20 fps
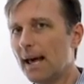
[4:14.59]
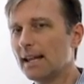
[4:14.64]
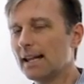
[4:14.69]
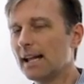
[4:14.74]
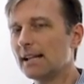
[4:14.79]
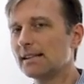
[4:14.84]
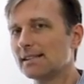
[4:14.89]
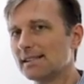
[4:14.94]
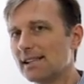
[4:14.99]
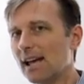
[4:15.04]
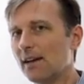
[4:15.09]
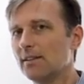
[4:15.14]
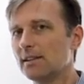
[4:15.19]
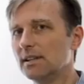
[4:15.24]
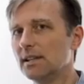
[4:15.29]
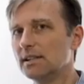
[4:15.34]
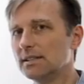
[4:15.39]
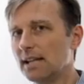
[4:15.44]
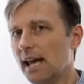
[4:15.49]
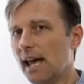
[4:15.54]
That's 7
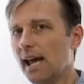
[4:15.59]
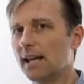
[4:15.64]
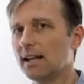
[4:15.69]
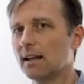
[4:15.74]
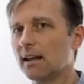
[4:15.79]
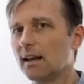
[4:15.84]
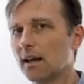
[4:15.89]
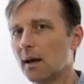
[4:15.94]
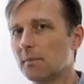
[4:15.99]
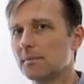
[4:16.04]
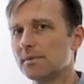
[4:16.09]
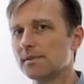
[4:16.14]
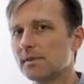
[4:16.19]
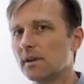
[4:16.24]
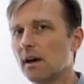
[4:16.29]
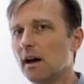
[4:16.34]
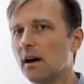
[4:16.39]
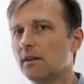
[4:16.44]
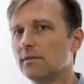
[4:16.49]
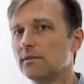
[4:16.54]
to 10 cups
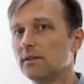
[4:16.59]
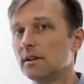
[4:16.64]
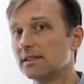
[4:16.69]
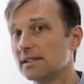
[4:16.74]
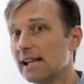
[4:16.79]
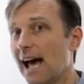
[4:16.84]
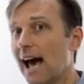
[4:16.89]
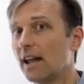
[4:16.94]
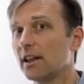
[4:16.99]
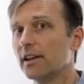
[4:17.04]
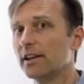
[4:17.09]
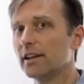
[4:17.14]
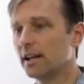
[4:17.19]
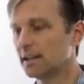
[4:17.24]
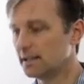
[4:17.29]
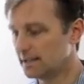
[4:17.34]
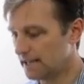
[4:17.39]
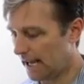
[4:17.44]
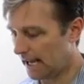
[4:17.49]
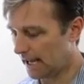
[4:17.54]
of salad a
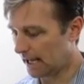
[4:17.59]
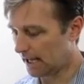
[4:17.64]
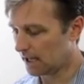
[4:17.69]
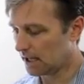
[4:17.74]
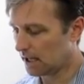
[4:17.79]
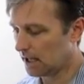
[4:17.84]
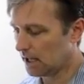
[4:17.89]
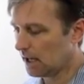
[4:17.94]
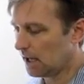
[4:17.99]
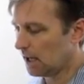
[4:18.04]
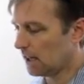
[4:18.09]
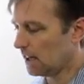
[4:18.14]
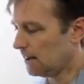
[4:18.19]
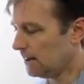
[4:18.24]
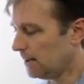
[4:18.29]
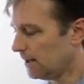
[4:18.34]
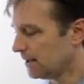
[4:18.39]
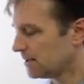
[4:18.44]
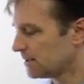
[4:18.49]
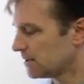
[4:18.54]
day.
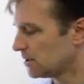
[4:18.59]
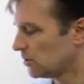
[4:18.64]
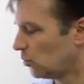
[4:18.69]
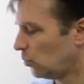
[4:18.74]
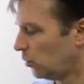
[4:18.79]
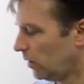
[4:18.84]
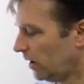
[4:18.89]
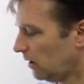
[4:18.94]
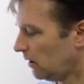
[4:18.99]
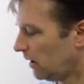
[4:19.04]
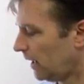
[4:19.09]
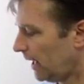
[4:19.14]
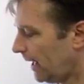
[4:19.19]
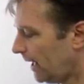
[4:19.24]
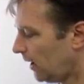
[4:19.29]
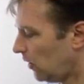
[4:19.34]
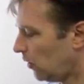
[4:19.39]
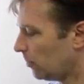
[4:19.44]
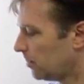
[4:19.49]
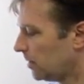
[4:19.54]
This will
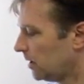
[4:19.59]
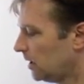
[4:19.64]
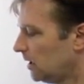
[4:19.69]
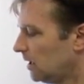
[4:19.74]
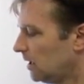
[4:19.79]
help